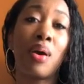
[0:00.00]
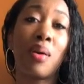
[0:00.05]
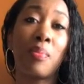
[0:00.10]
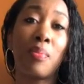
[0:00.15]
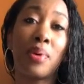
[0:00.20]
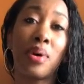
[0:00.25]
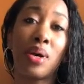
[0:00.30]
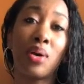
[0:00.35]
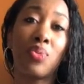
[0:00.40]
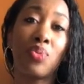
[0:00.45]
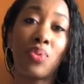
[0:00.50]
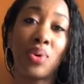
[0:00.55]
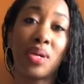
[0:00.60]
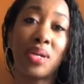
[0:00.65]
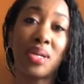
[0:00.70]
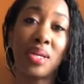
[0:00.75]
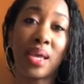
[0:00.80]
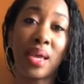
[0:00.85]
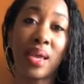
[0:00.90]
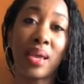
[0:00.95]
But
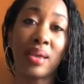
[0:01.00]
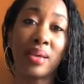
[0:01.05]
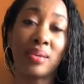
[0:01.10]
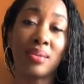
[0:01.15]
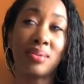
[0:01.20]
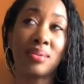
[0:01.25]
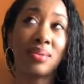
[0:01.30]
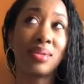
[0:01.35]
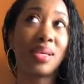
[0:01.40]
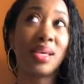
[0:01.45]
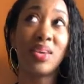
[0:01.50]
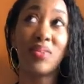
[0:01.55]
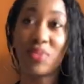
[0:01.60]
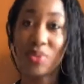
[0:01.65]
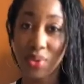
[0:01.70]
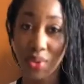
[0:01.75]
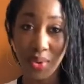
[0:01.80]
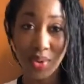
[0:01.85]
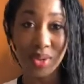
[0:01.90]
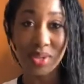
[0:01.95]
one day, even
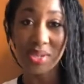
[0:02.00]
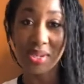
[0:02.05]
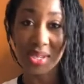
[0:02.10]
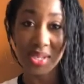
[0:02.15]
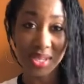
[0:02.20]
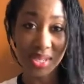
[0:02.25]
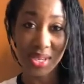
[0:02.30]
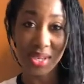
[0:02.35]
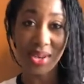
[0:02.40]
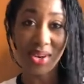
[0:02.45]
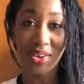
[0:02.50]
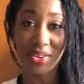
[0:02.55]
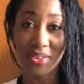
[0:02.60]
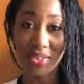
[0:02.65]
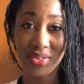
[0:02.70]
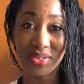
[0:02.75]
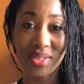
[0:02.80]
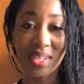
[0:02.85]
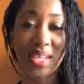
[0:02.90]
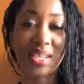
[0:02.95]
according to the CEO,
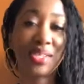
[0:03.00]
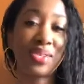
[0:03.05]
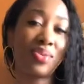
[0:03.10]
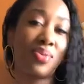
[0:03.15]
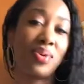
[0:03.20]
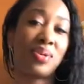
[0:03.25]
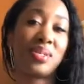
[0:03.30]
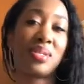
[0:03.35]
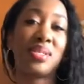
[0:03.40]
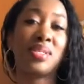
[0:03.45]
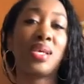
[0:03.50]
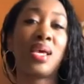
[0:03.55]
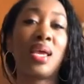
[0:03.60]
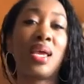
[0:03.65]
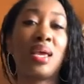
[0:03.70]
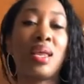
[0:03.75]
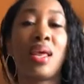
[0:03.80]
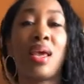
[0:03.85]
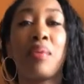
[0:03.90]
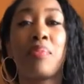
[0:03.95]
it's going to tank.
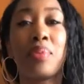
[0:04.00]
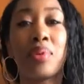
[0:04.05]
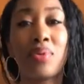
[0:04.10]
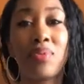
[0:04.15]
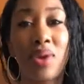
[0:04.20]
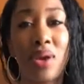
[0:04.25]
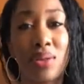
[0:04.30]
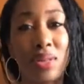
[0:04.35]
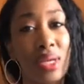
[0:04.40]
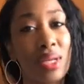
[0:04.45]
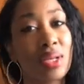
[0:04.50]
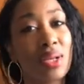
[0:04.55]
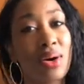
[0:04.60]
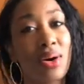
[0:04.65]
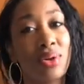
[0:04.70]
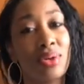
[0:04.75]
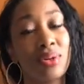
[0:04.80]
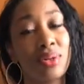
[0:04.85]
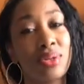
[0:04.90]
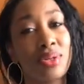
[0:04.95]
It hadn't been around that long.